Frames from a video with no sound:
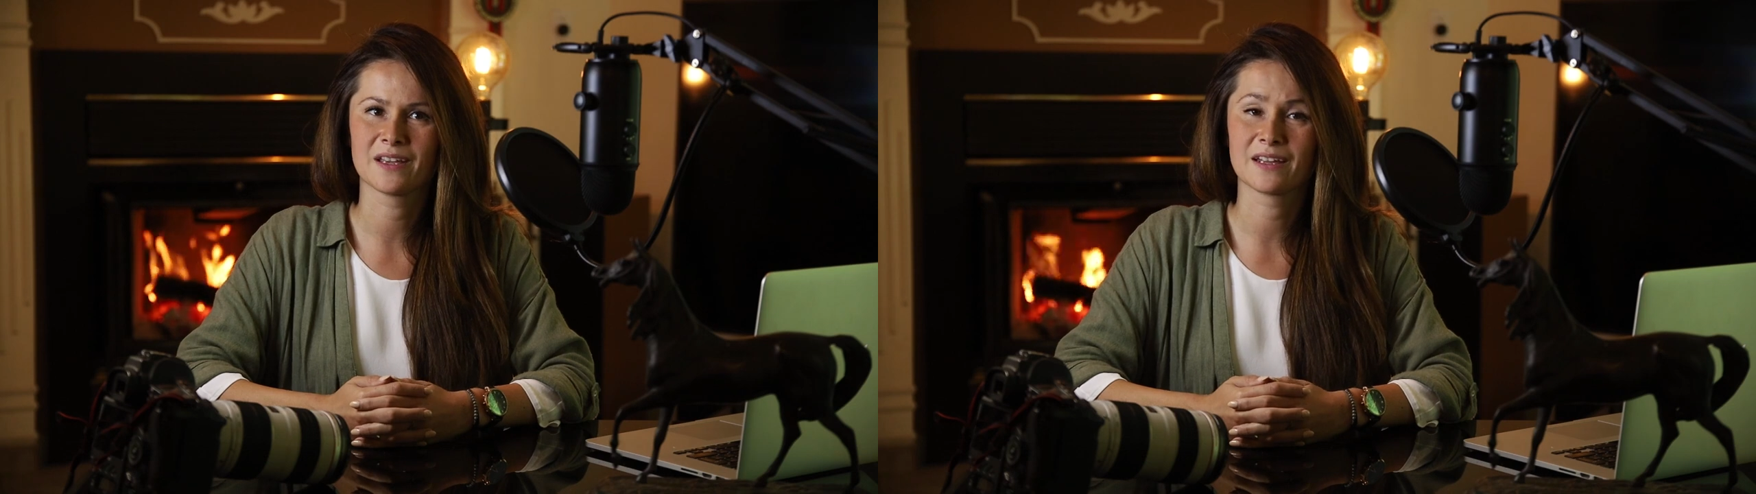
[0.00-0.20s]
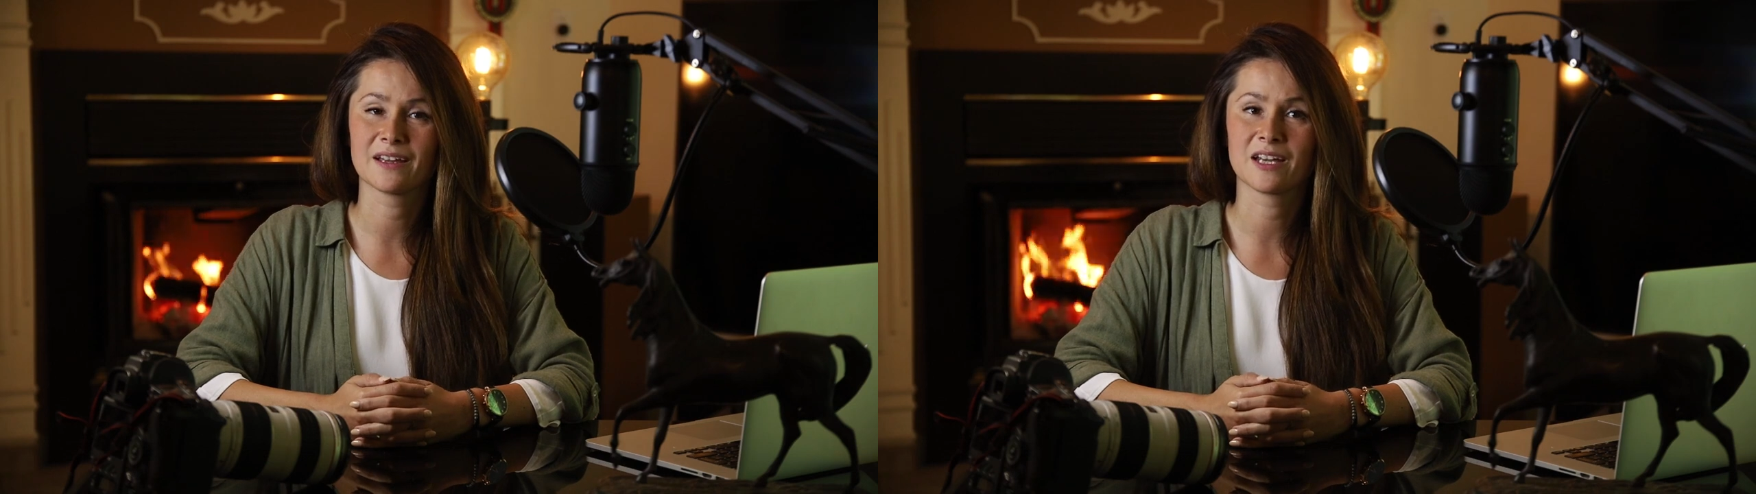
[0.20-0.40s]

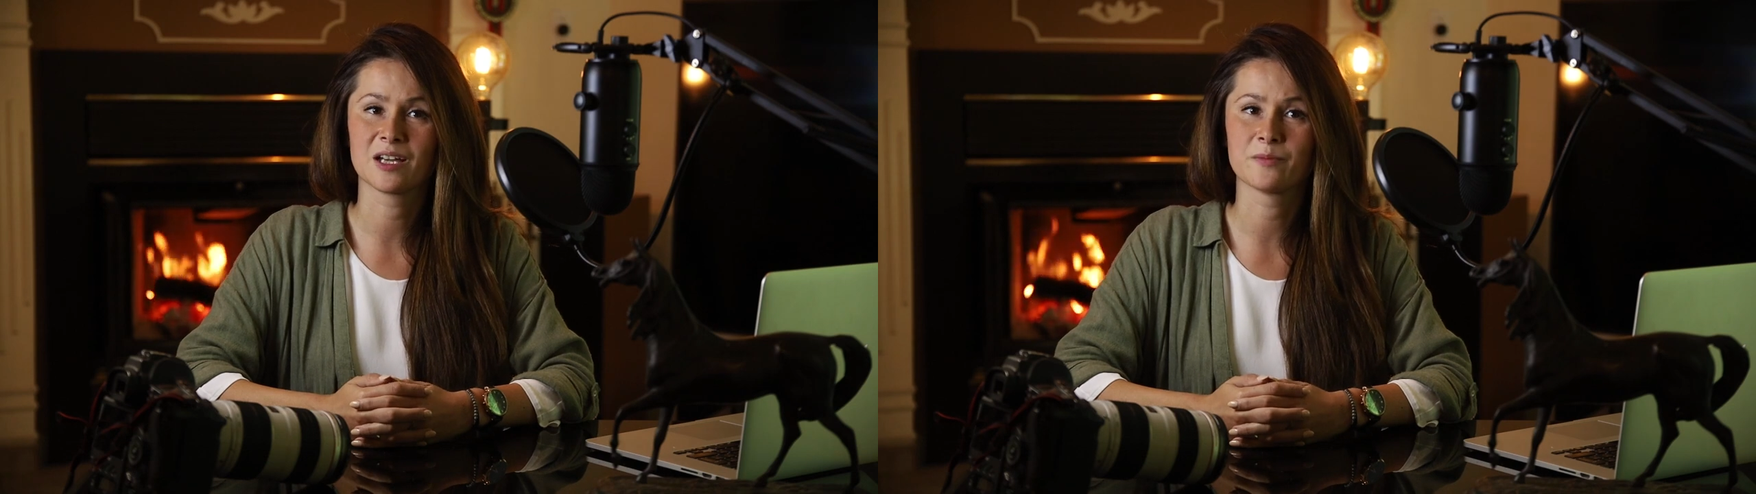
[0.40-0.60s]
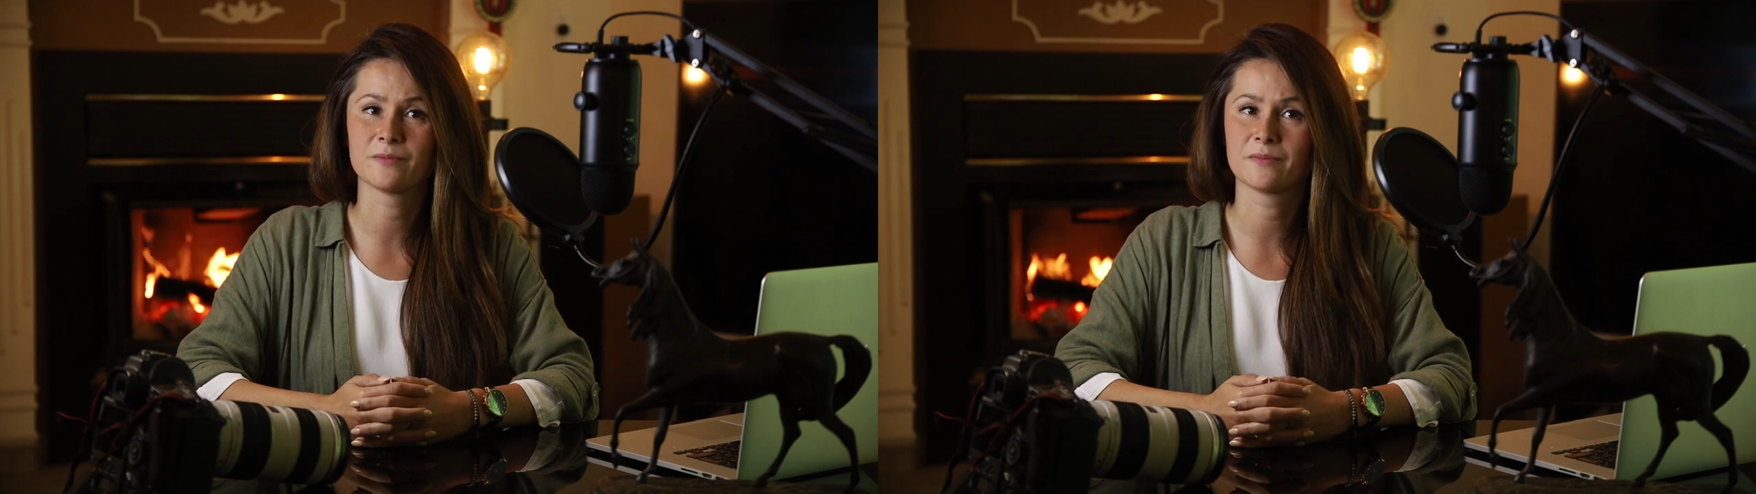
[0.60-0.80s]
and I
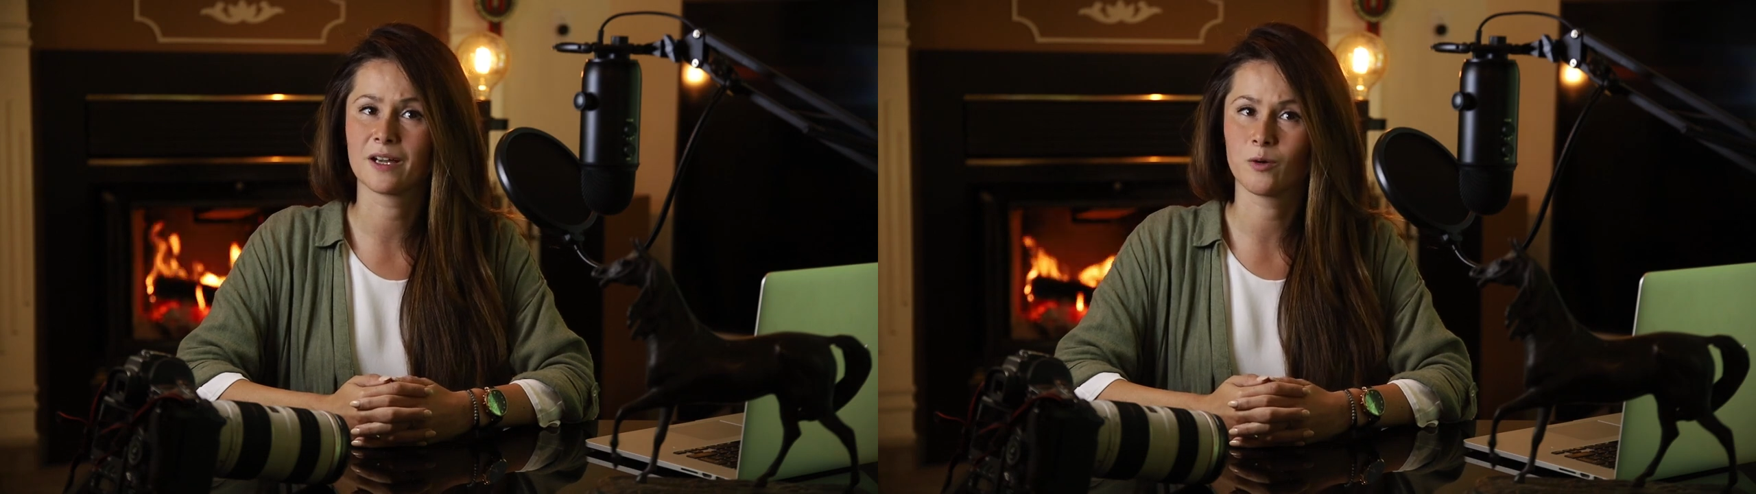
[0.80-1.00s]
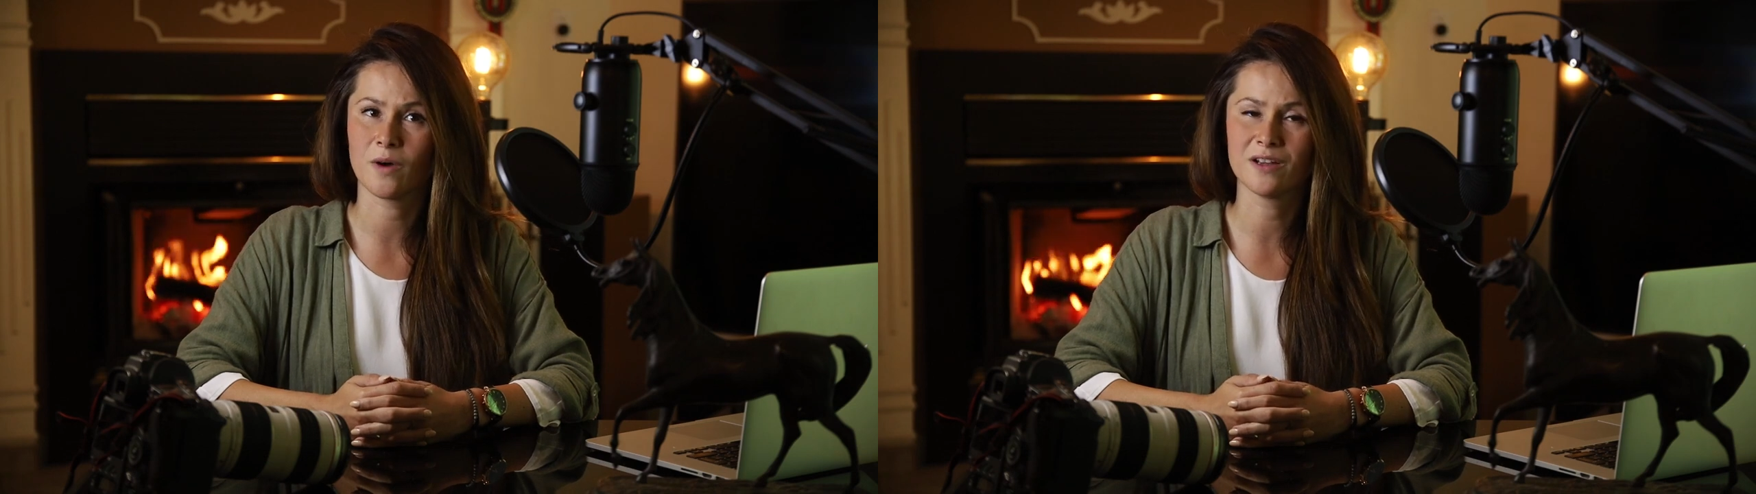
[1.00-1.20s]
am
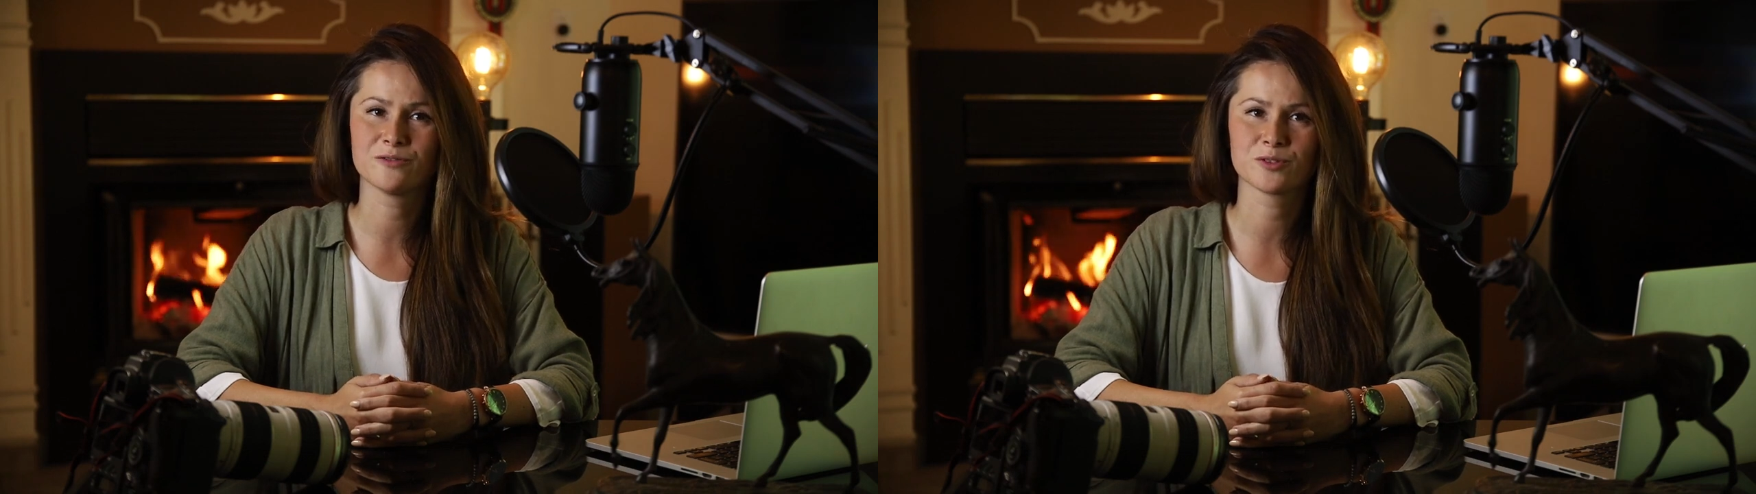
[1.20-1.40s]
a equine